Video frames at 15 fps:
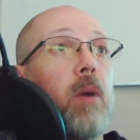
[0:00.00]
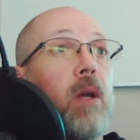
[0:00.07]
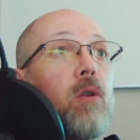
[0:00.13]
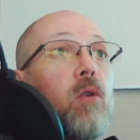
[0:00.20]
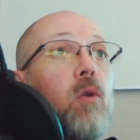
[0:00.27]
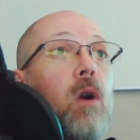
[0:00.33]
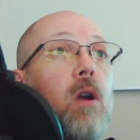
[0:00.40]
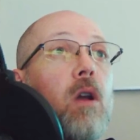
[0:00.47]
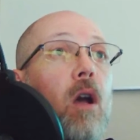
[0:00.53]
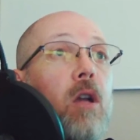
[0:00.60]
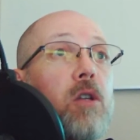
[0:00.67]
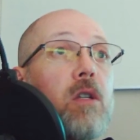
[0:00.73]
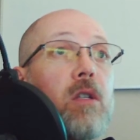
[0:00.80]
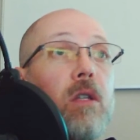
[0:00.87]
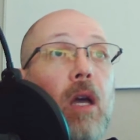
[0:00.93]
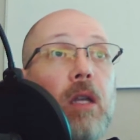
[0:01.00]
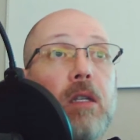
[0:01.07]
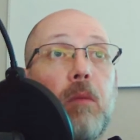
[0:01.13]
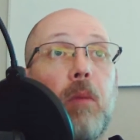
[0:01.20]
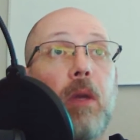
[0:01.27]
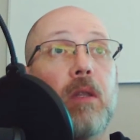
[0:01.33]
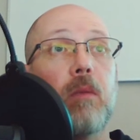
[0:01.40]
but who are cautious not
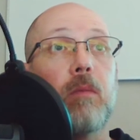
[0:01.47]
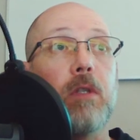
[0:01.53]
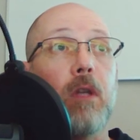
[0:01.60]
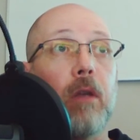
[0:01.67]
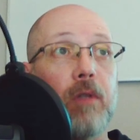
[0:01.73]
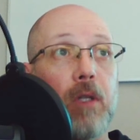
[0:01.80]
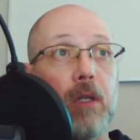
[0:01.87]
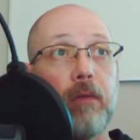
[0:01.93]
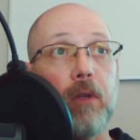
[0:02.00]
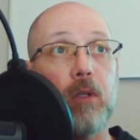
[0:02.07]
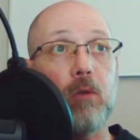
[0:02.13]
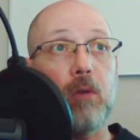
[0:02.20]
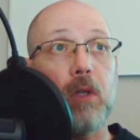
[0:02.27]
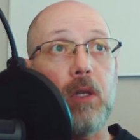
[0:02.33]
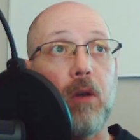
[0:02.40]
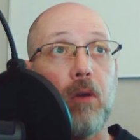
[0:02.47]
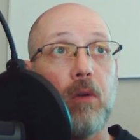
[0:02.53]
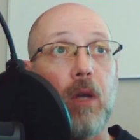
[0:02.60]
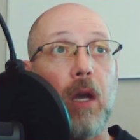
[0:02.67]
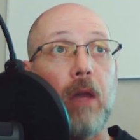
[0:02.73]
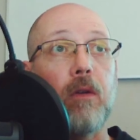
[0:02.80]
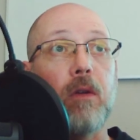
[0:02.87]
to make themselves individually
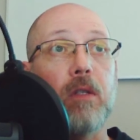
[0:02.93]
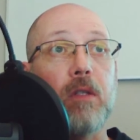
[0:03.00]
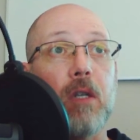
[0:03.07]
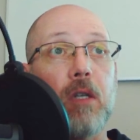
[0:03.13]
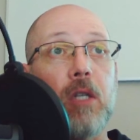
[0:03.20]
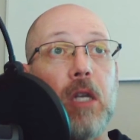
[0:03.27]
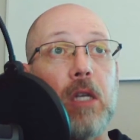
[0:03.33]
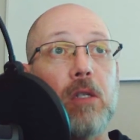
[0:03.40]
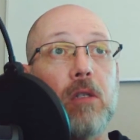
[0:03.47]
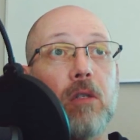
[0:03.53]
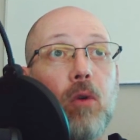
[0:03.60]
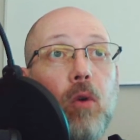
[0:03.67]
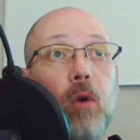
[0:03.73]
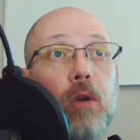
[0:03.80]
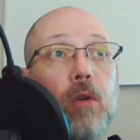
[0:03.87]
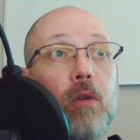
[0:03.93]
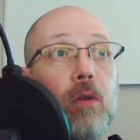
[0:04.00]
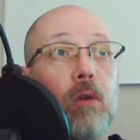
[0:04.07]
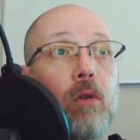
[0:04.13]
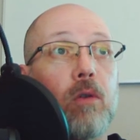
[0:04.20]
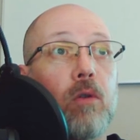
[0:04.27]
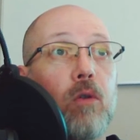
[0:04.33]
known either to such agents or to
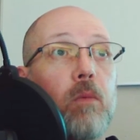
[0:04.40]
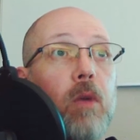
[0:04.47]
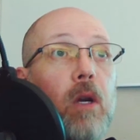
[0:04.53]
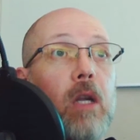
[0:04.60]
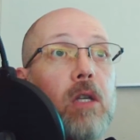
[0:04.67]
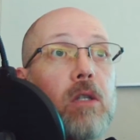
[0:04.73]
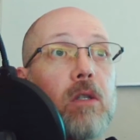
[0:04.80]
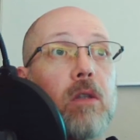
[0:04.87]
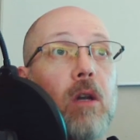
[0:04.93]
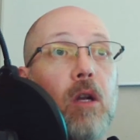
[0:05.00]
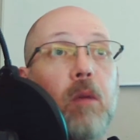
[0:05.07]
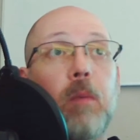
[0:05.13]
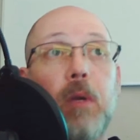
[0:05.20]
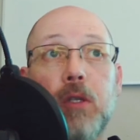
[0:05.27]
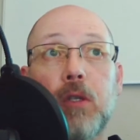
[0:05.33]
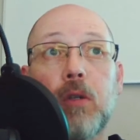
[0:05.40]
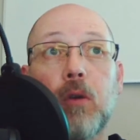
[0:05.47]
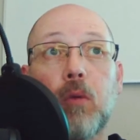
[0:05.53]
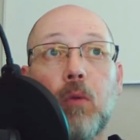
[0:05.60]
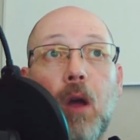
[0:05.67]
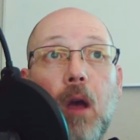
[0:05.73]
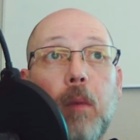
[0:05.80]
those whom their agents are commissioned
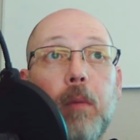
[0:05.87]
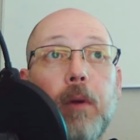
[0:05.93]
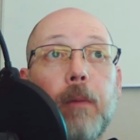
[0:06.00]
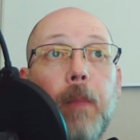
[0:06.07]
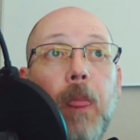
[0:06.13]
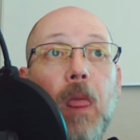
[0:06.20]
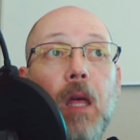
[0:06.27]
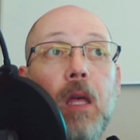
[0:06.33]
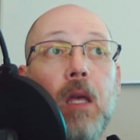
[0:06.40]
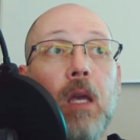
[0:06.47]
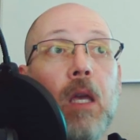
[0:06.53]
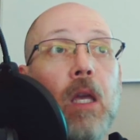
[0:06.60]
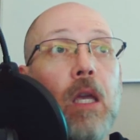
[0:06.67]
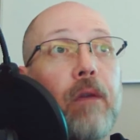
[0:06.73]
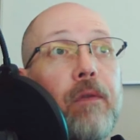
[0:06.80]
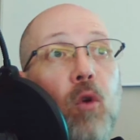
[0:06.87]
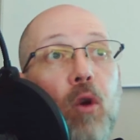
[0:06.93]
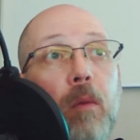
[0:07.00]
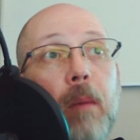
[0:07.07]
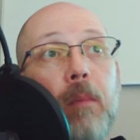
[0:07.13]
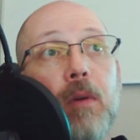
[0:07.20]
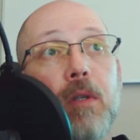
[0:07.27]
to rob. If you
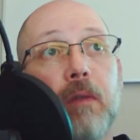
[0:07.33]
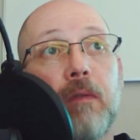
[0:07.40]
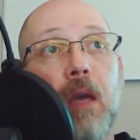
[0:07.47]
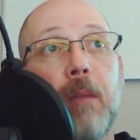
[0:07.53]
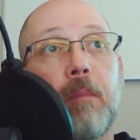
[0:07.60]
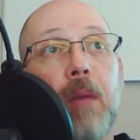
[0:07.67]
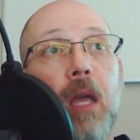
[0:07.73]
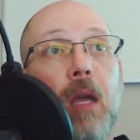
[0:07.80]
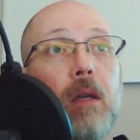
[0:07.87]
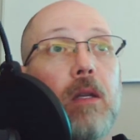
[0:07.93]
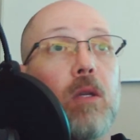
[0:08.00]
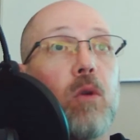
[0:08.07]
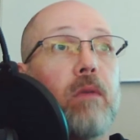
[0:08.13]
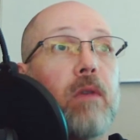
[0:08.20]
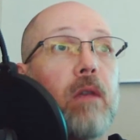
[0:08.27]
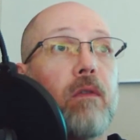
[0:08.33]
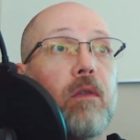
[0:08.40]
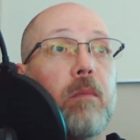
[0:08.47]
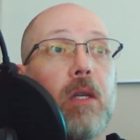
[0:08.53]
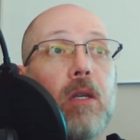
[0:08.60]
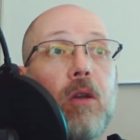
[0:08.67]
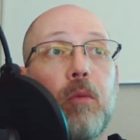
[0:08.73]
are members of that band, you have
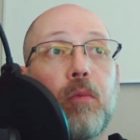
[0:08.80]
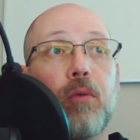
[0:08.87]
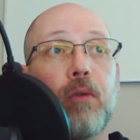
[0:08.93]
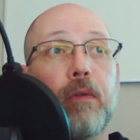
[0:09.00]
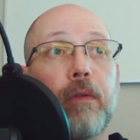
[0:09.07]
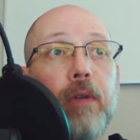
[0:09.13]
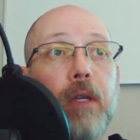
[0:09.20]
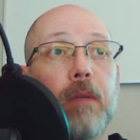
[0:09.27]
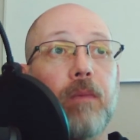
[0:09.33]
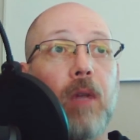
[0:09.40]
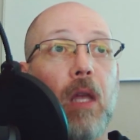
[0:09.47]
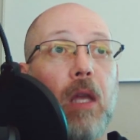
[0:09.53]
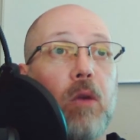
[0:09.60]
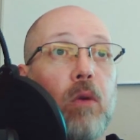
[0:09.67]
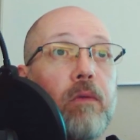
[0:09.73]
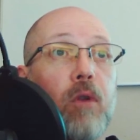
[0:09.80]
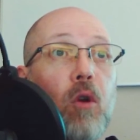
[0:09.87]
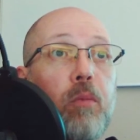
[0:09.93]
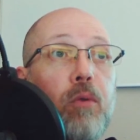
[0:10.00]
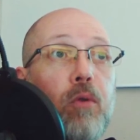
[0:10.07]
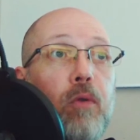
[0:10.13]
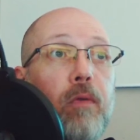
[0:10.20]
given me no proof of it, and you have
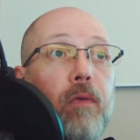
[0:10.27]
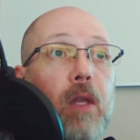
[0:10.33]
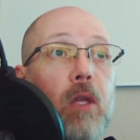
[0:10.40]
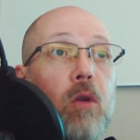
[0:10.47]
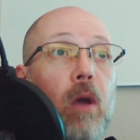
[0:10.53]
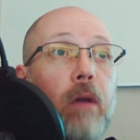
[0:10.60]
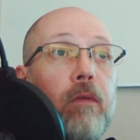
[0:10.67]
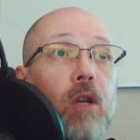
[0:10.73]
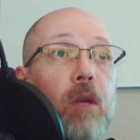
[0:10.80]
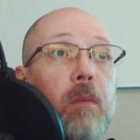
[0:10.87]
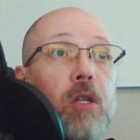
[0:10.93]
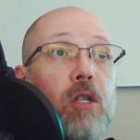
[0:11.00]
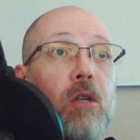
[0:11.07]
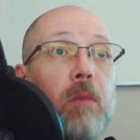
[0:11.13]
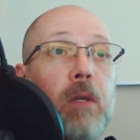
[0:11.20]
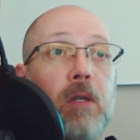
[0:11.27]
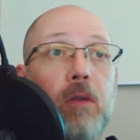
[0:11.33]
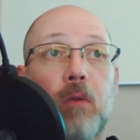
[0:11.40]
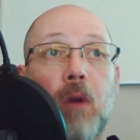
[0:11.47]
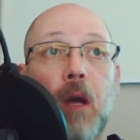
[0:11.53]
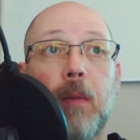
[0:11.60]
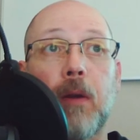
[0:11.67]
no proof that you ever commissioned me
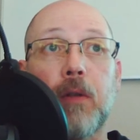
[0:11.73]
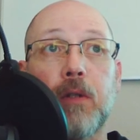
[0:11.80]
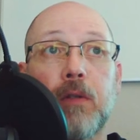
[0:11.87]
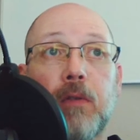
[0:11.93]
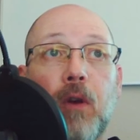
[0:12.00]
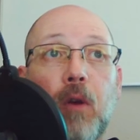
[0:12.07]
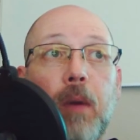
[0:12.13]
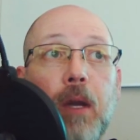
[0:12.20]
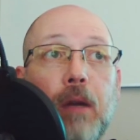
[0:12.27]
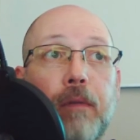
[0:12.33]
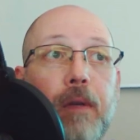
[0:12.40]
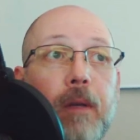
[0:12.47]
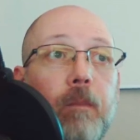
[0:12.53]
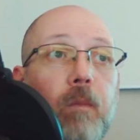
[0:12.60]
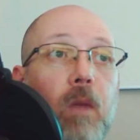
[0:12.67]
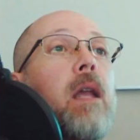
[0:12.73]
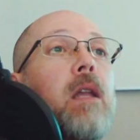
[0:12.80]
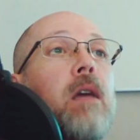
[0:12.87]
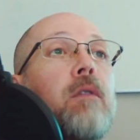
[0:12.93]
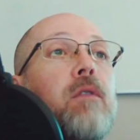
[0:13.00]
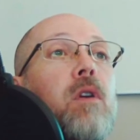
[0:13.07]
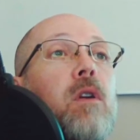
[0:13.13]
to rob others for your benefit. I
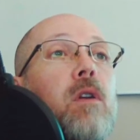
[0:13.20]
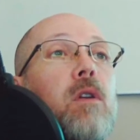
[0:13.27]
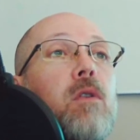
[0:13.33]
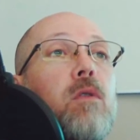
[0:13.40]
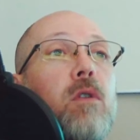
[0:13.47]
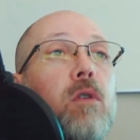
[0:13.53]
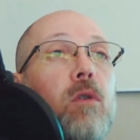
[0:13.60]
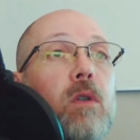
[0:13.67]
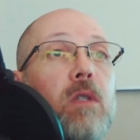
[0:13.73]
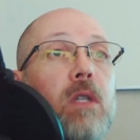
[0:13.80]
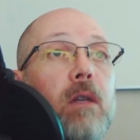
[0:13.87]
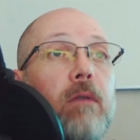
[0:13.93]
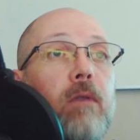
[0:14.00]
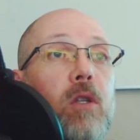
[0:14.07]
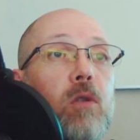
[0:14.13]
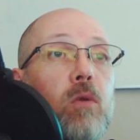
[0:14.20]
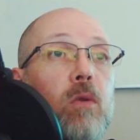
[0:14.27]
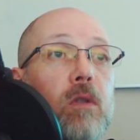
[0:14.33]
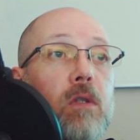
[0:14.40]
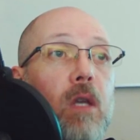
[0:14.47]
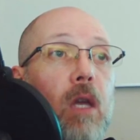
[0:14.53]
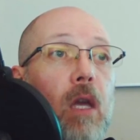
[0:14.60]
never knew you as
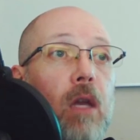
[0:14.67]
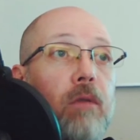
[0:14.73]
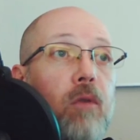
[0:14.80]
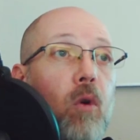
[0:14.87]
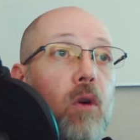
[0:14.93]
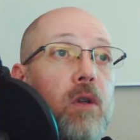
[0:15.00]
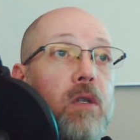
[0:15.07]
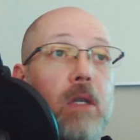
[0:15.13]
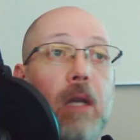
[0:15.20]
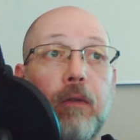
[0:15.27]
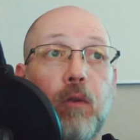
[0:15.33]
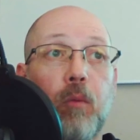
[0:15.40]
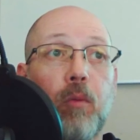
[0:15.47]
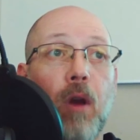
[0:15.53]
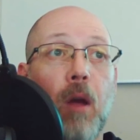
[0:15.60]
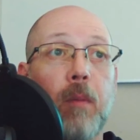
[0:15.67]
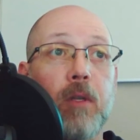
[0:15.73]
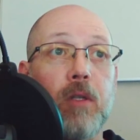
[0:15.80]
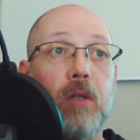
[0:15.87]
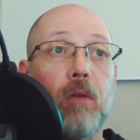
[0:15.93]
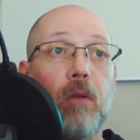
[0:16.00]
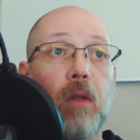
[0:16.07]
individuals, and of course never
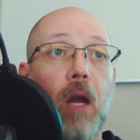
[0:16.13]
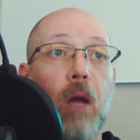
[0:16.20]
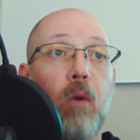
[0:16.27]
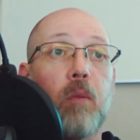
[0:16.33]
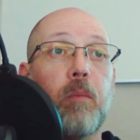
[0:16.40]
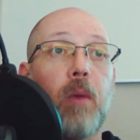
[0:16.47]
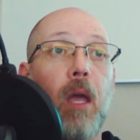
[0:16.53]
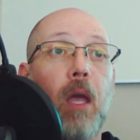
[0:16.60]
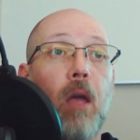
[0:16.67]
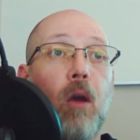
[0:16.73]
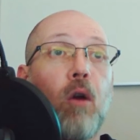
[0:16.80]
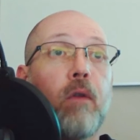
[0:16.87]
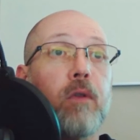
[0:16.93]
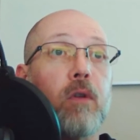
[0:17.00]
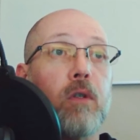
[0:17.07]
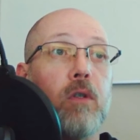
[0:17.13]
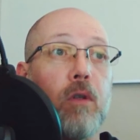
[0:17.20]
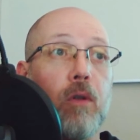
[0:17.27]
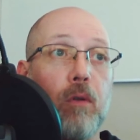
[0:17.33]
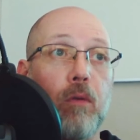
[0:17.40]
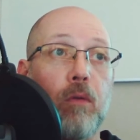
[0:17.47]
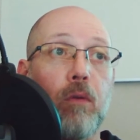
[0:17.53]
promised you that I would pay over to
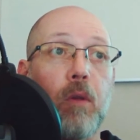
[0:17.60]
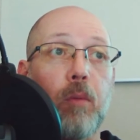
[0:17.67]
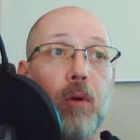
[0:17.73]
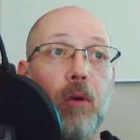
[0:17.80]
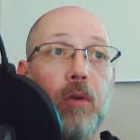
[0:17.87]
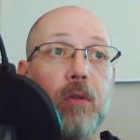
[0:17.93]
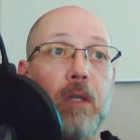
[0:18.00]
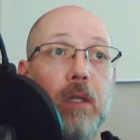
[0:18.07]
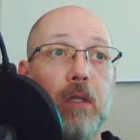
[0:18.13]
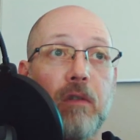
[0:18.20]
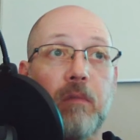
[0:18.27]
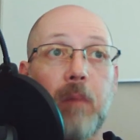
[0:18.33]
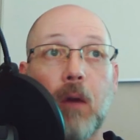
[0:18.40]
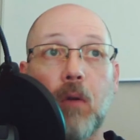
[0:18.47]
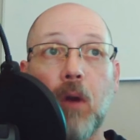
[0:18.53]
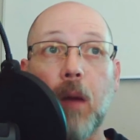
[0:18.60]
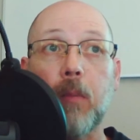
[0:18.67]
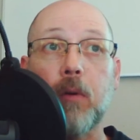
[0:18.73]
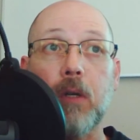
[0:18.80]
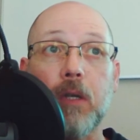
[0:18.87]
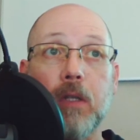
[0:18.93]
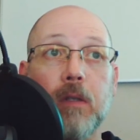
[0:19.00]
you the proceeds of my
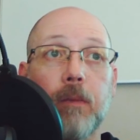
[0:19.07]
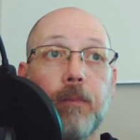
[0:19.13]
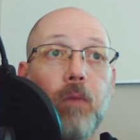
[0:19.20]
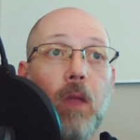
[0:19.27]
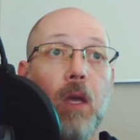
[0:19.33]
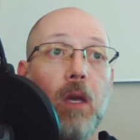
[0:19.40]
robberies.